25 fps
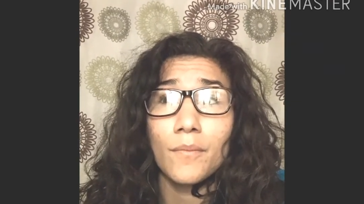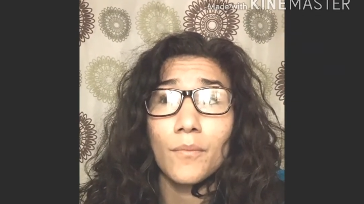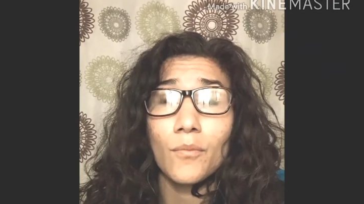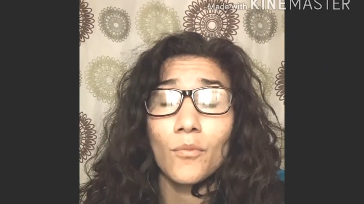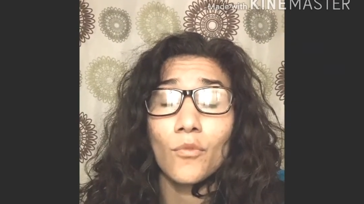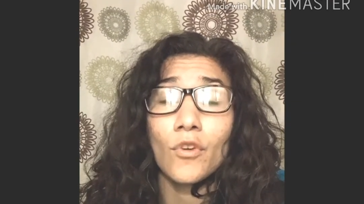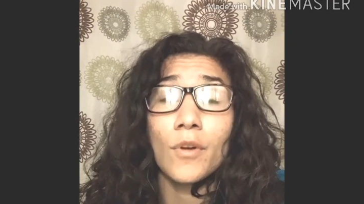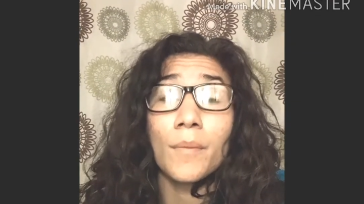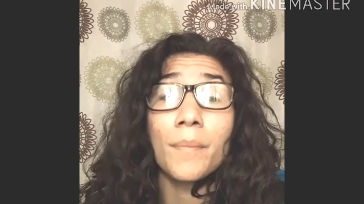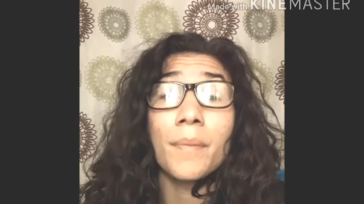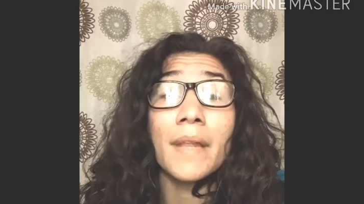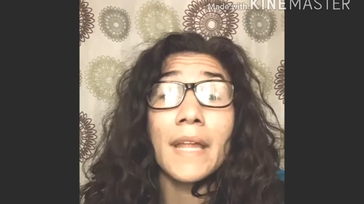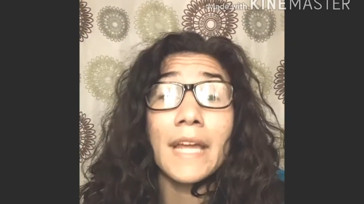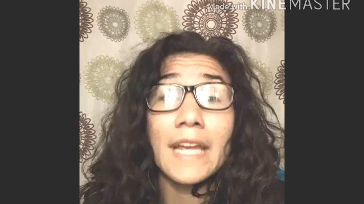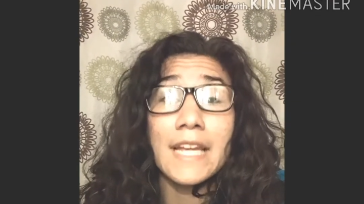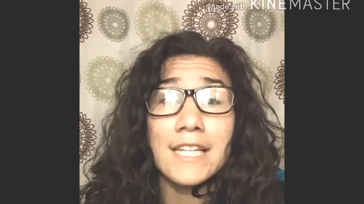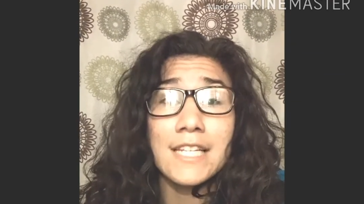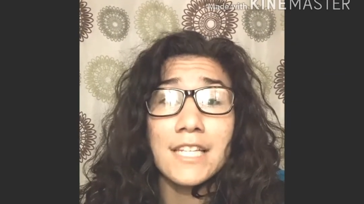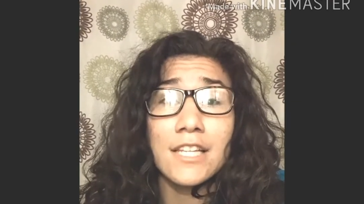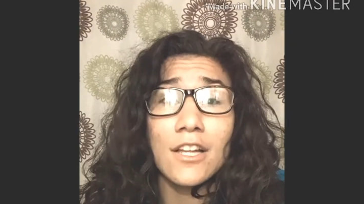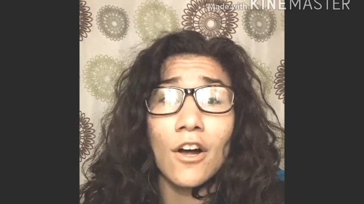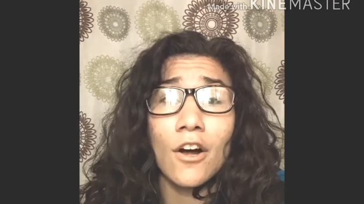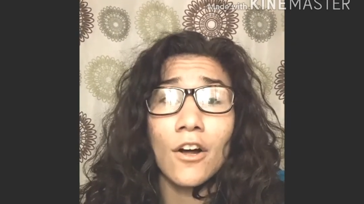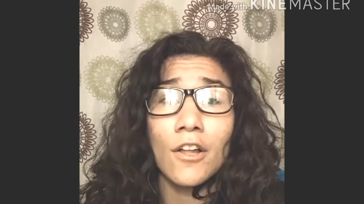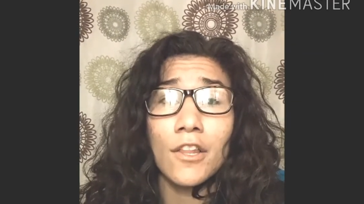replace
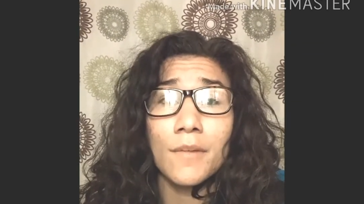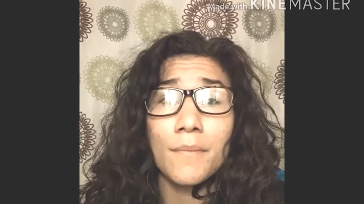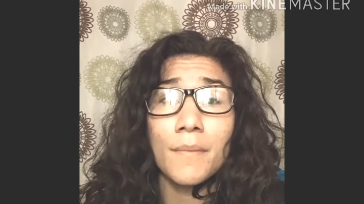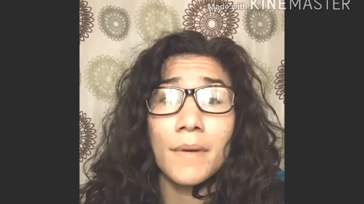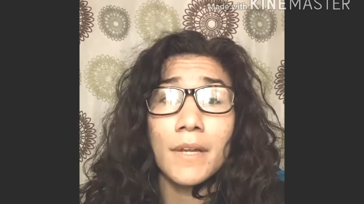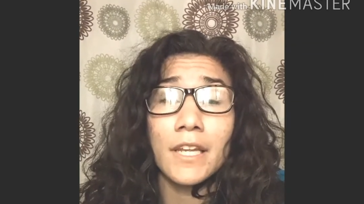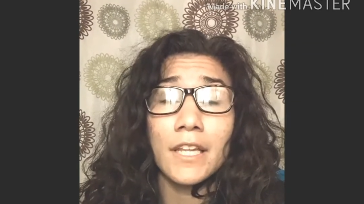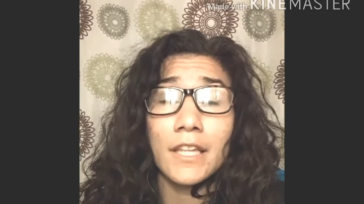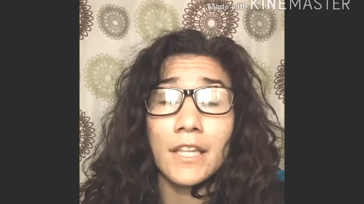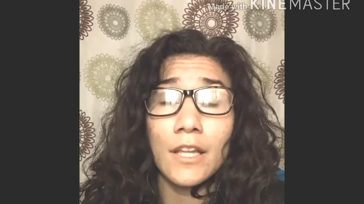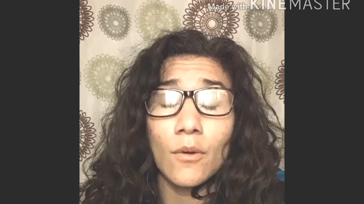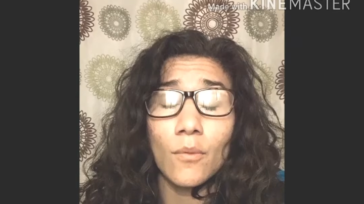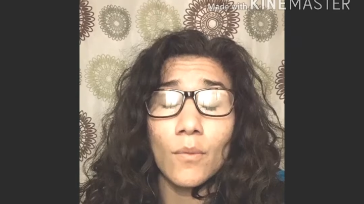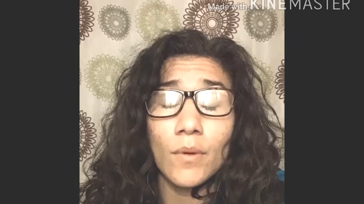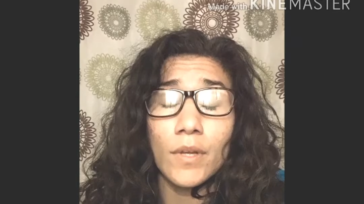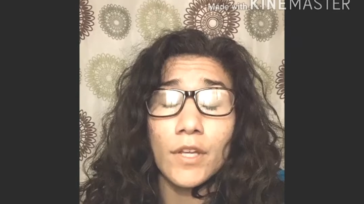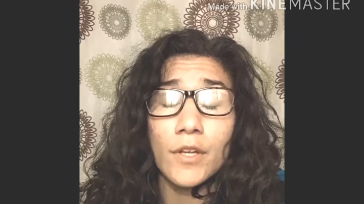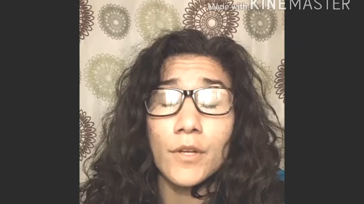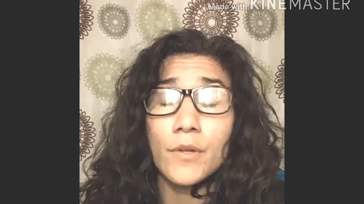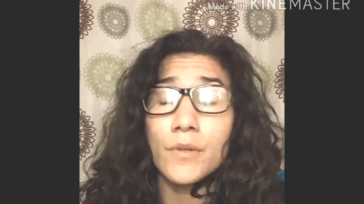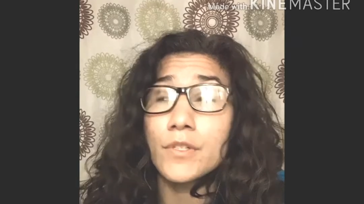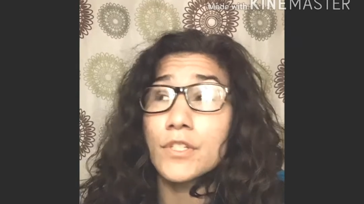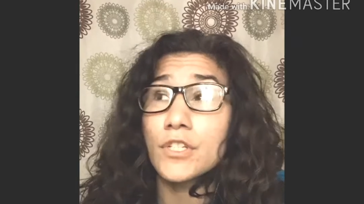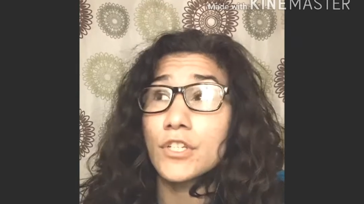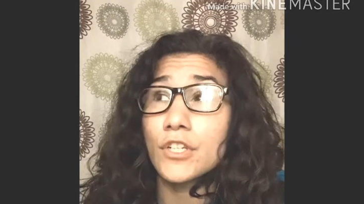all the money that we
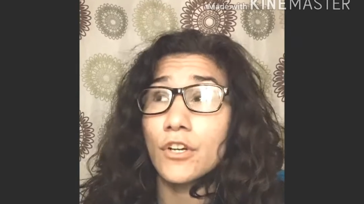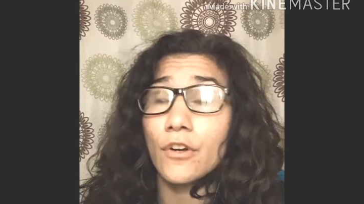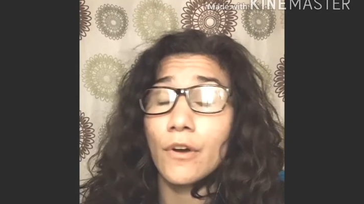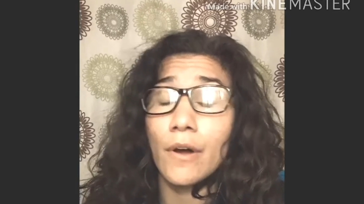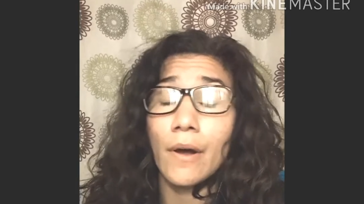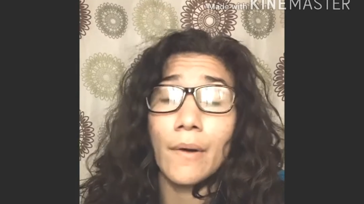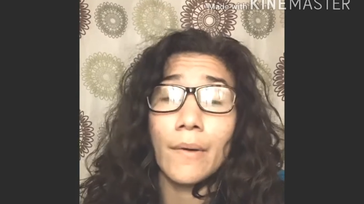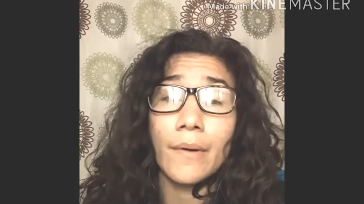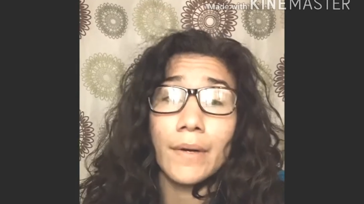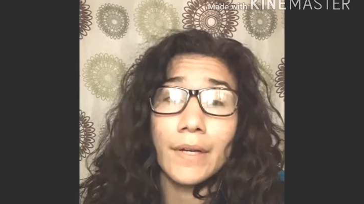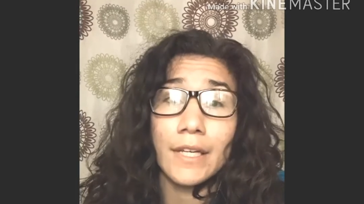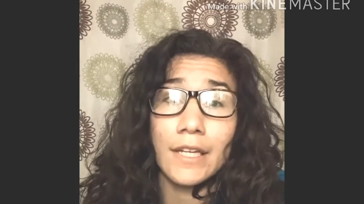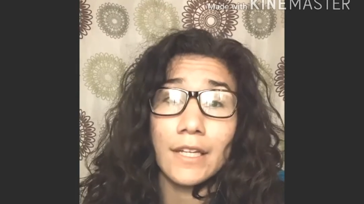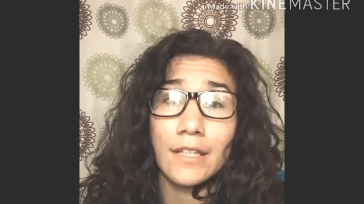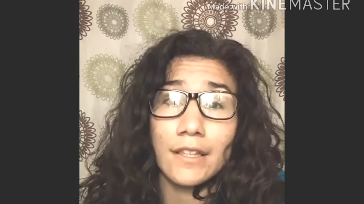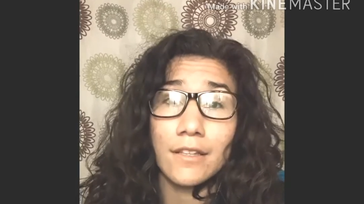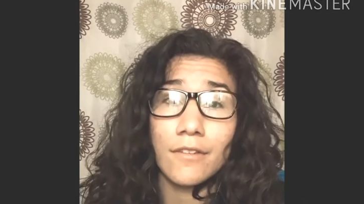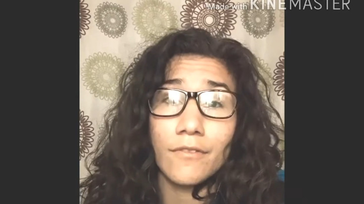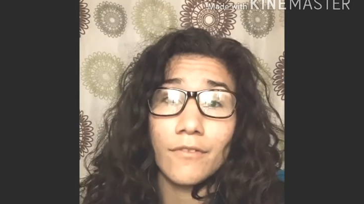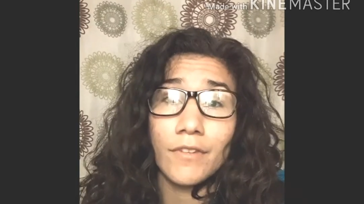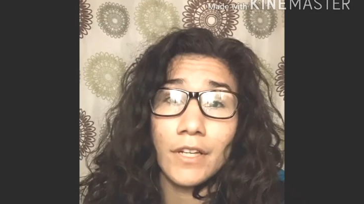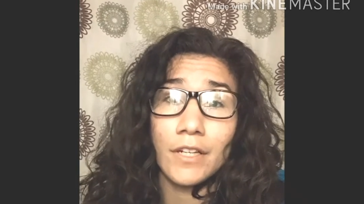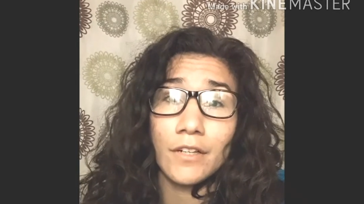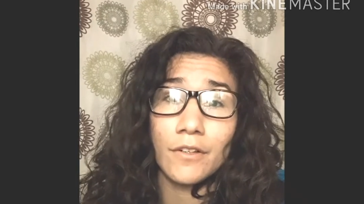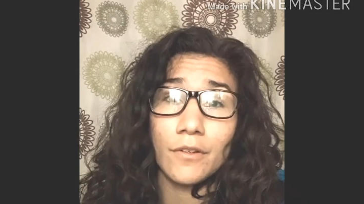used to go out and get the
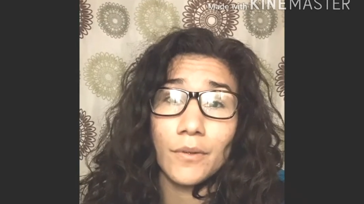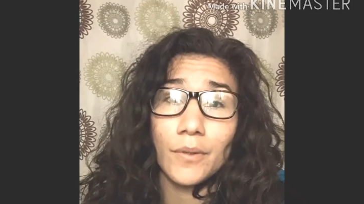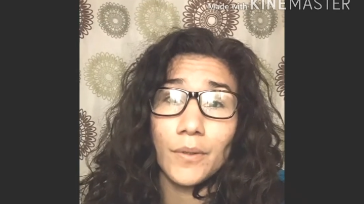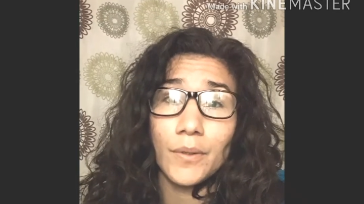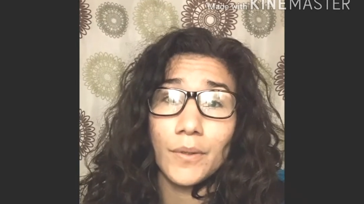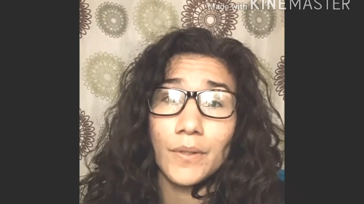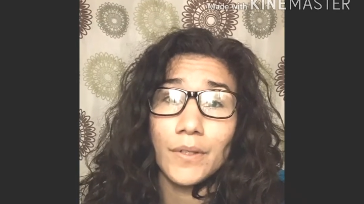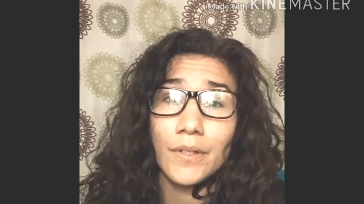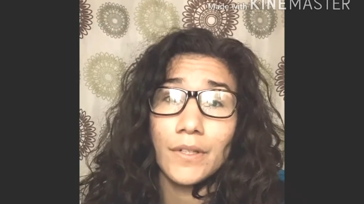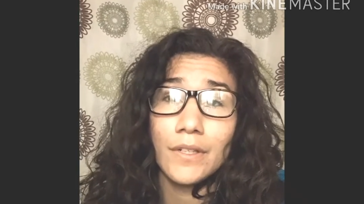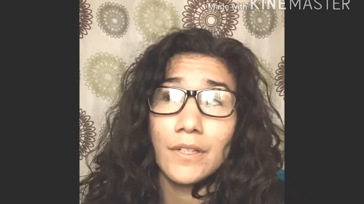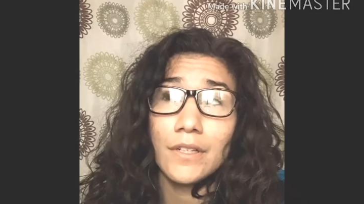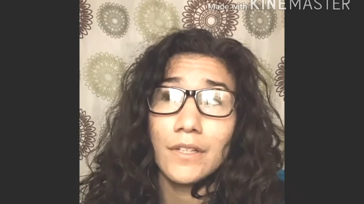vehicle.